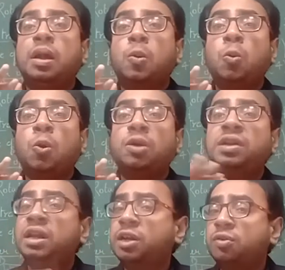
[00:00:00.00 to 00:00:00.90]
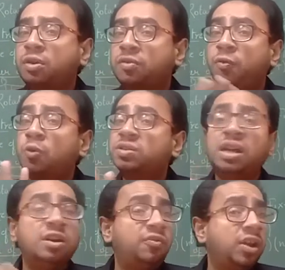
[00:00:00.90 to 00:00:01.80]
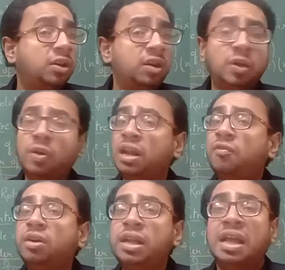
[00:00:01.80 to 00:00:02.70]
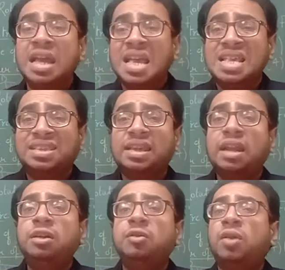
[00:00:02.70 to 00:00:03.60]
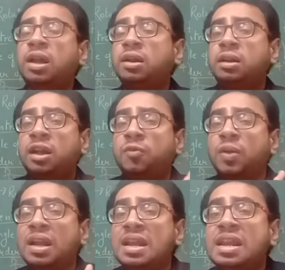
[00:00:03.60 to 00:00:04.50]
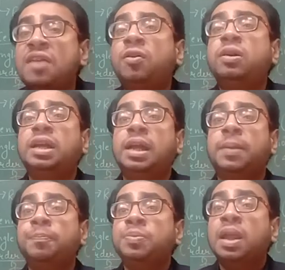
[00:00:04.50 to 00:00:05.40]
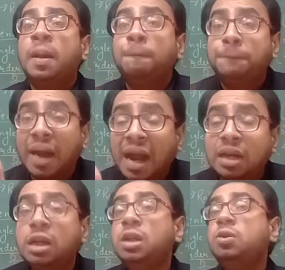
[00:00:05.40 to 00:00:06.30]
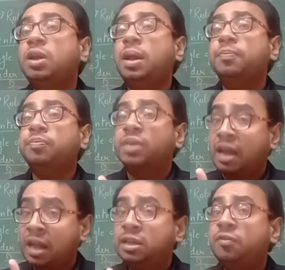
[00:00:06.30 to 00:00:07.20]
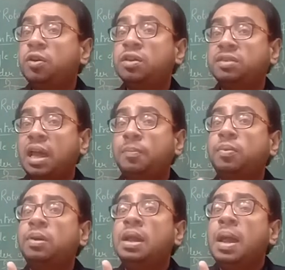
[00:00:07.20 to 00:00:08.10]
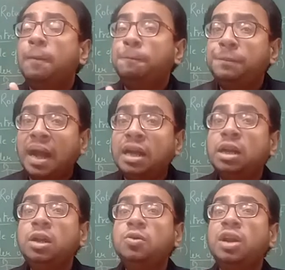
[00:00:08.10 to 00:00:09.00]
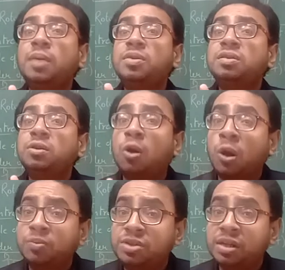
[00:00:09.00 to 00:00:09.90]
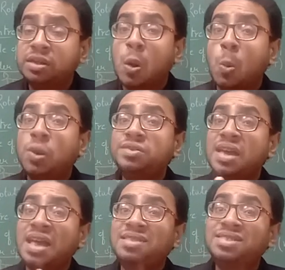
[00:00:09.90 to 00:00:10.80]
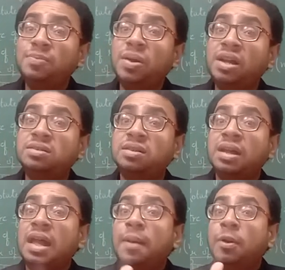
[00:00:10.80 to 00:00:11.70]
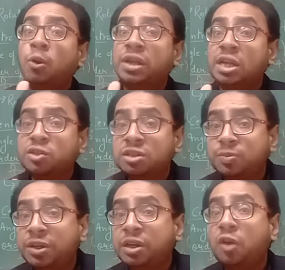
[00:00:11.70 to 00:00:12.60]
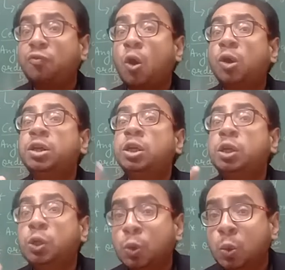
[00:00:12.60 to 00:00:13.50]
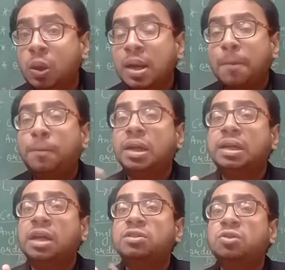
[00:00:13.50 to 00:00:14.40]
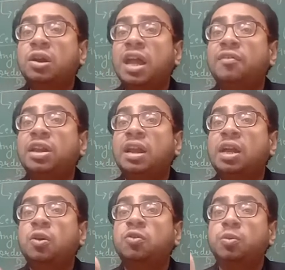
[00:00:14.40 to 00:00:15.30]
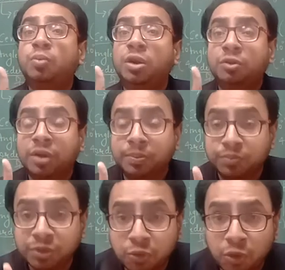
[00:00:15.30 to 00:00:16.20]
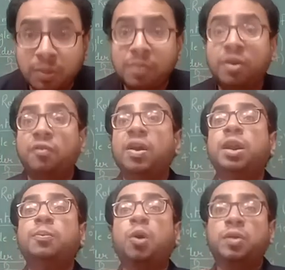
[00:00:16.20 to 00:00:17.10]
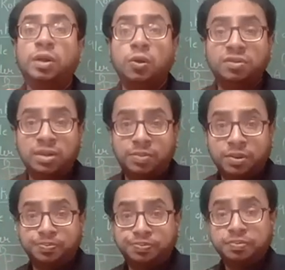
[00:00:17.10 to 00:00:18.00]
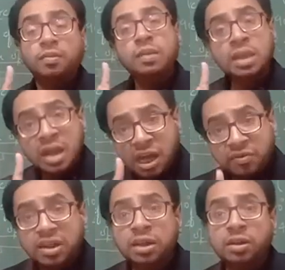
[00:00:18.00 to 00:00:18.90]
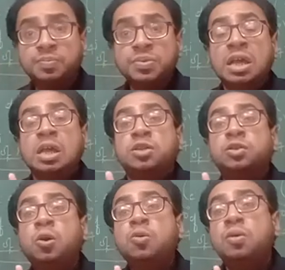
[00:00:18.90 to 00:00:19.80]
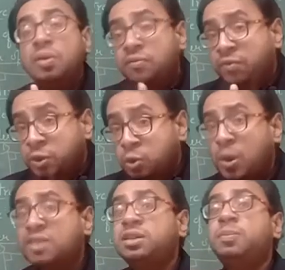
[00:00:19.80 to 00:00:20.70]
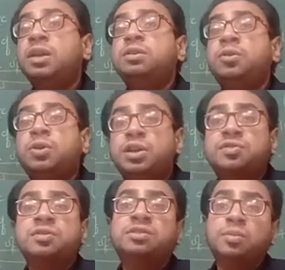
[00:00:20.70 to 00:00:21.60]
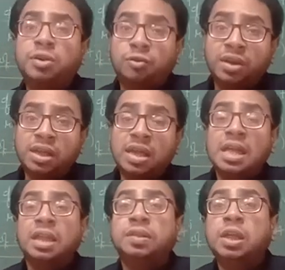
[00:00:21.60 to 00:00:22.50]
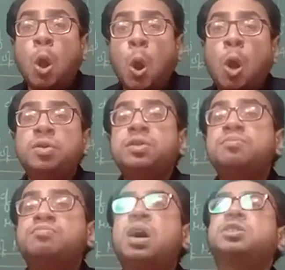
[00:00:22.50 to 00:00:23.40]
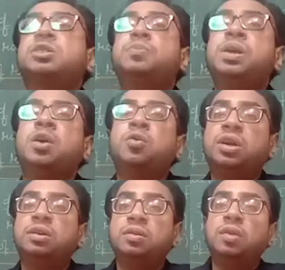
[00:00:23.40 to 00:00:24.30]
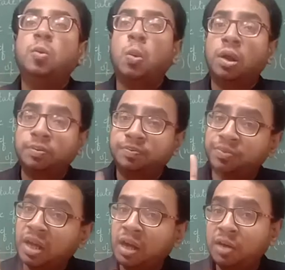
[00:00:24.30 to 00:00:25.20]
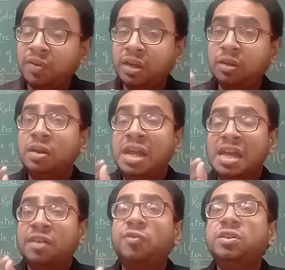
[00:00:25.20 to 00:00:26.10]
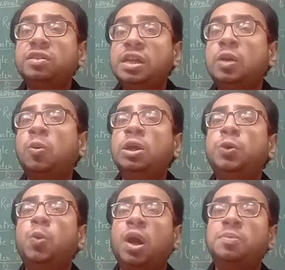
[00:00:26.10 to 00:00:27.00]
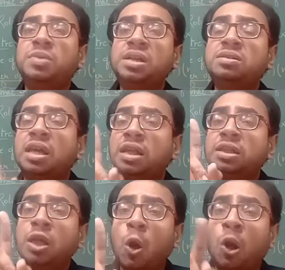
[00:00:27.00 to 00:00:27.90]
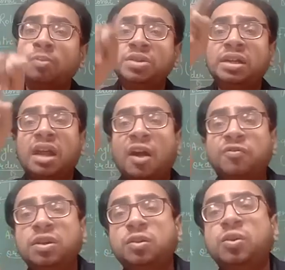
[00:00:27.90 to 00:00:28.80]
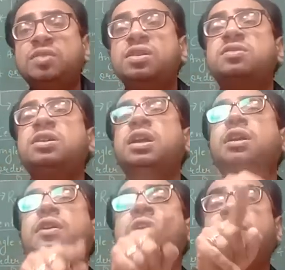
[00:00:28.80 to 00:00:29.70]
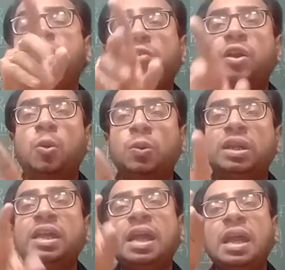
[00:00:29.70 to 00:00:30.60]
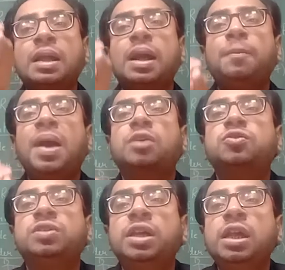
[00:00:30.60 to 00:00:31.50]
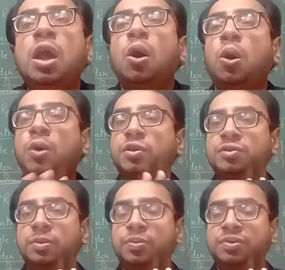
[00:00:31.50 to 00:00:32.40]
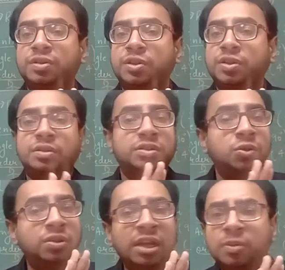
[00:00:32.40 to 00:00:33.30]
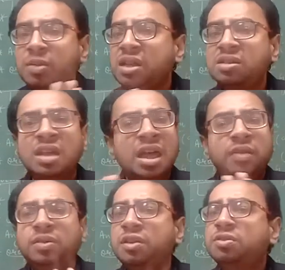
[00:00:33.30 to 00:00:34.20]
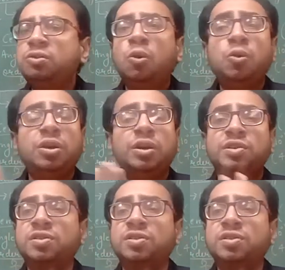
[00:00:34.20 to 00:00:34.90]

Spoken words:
quadrilateral, four-sided figure, it will never take. Scalene triangle, it will never take. Parallelogram, I'll give you an example. Parallelogram is an object which exhibits rotational symmetry of order 2 but does not have any line of symmetry. Do remember, very important concept. Are we clear? So to exhibit the rotational symmetry, the order must be greater than 1. Are we clear? If it's equal to 1 means the object after 360 degree only come back to the original position. So it means there is no rotational